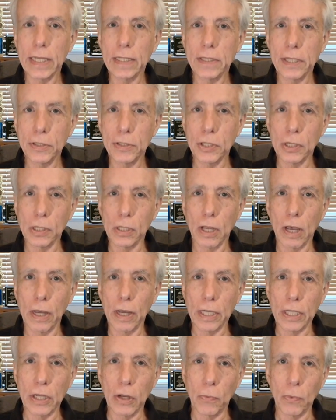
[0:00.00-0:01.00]
digital
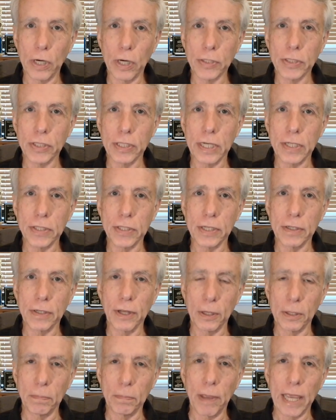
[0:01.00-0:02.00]
audio workstation
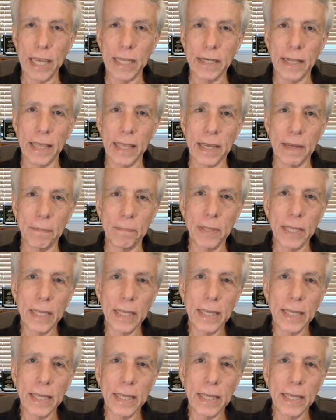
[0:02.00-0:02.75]
called BandLab,